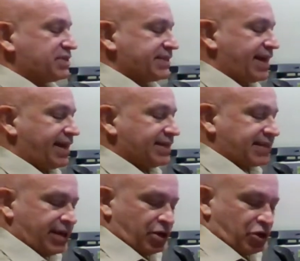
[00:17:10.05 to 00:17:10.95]
say
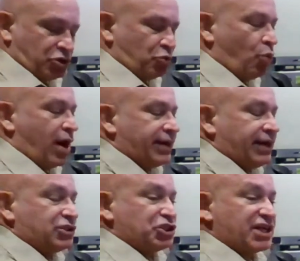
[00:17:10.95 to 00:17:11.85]
is you want an
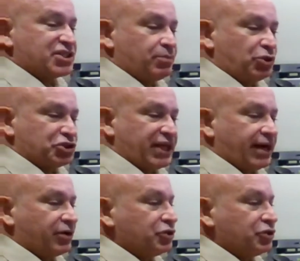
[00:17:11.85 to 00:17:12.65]
adjustable chair.